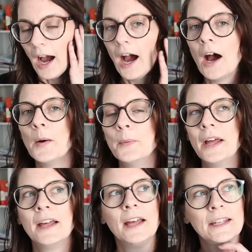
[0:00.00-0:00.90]

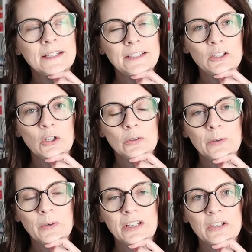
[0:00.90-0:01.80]
And I didn't know if I
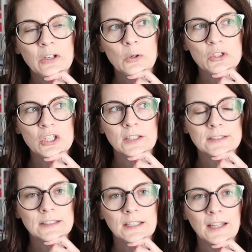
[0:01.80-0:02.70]
wanted to go
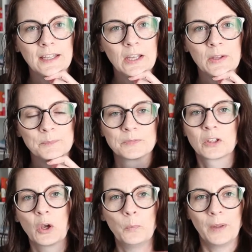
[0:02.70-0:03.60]
just like
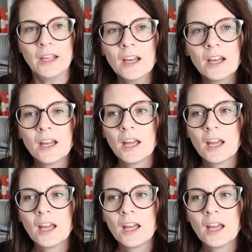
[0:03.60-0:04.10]
go big